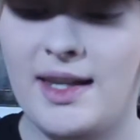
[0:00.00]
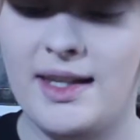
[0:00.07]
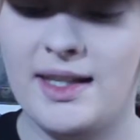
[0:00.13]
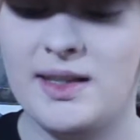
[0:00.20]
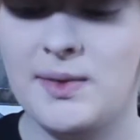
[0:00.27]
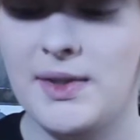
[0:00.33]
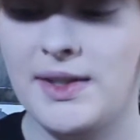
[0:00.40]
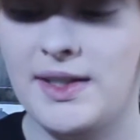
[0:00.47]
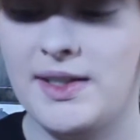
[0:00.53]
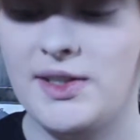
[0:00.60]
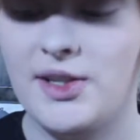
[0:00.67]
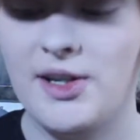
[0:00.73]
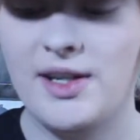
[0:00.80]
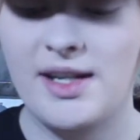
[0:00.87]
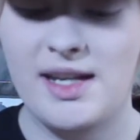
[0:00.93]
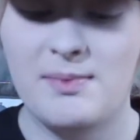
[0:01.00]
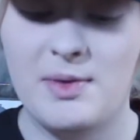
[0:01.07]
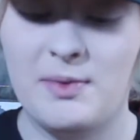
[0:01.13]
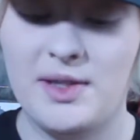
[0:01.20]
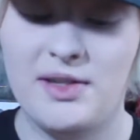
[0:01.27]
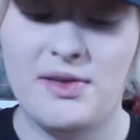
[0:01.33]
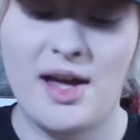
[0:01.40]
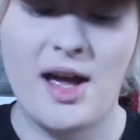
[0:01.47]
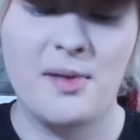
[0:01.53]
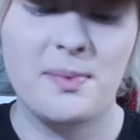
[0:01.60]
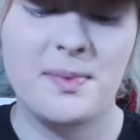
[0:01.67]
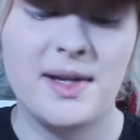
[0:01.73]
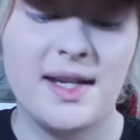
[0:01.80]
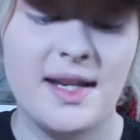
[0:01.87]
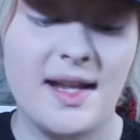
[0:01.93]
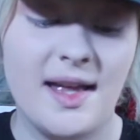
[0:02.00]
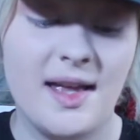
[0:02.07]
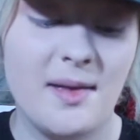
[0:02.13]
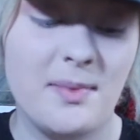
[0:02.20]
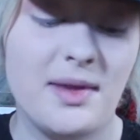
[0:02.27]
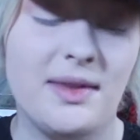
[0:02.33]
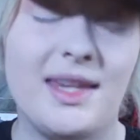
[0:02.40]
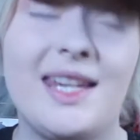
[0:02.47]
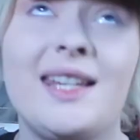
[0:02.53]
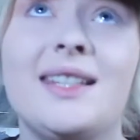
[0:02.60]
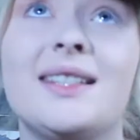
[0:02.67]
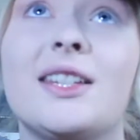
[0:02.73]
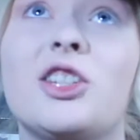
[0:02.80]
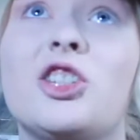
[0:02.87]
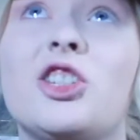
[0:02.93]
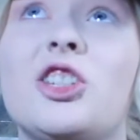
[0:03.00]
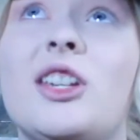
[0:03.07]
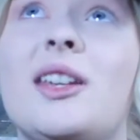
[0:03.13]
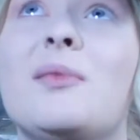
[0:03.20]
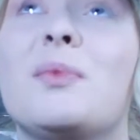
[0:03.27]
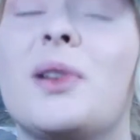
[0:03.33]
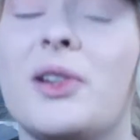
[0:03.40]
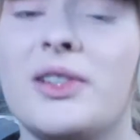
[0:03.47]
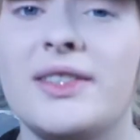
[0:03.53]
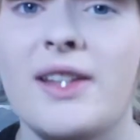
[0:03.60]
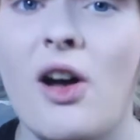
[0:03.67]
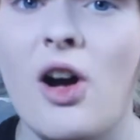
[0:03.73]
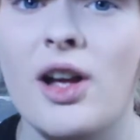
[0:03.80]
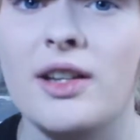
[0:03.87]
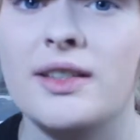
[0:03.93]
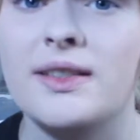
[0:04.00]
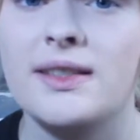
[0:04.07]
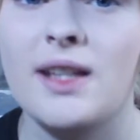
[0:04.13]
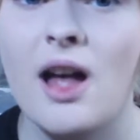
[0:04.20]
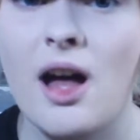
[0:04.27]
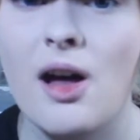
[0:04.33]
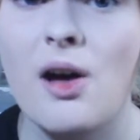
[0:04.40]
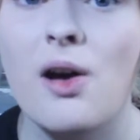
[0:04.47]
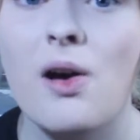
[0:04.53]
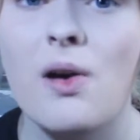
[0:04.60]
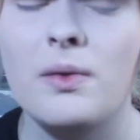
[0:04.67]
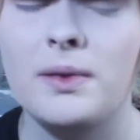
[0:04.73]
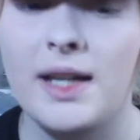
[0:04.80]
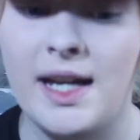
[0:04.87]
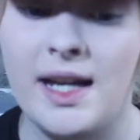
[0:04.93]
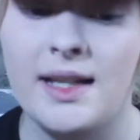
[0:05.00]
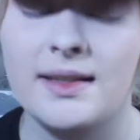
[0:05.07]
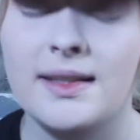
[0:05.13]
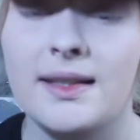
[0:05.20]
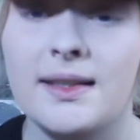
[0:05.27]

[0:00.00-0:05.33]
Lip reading: that gets really dirty, but when you open it up, these shimmers are so nice,